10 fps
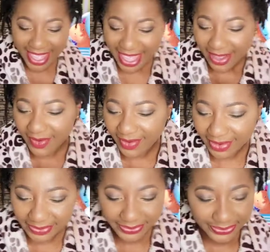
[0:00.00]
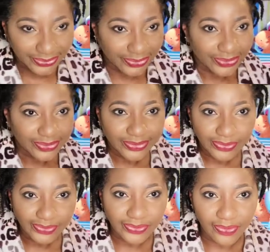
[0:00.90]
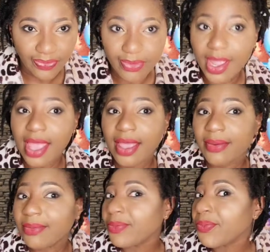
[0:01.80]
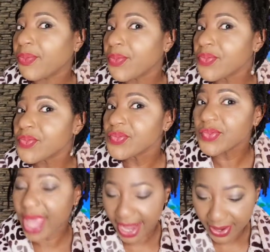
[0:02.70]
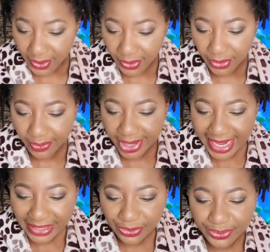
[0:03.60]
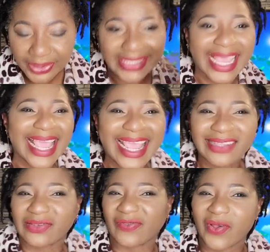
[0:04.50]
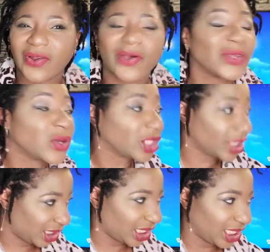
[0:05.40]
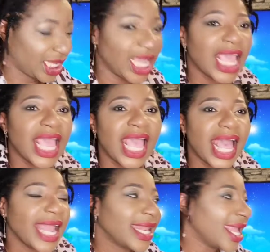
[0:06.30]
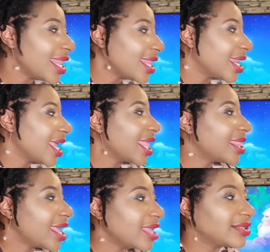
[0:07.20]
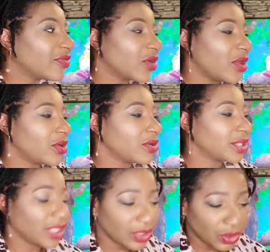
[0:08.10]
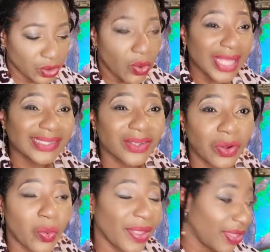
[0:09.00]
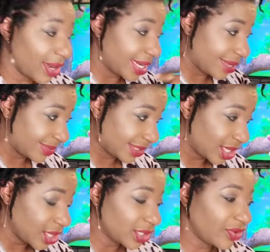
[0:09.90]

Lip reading: Talk about those glossy and this thing you don't do. So you can see the shininess. I know, but you need to put a hint of color on your cheek. And then the hint of color on your cheek should always go with your lips.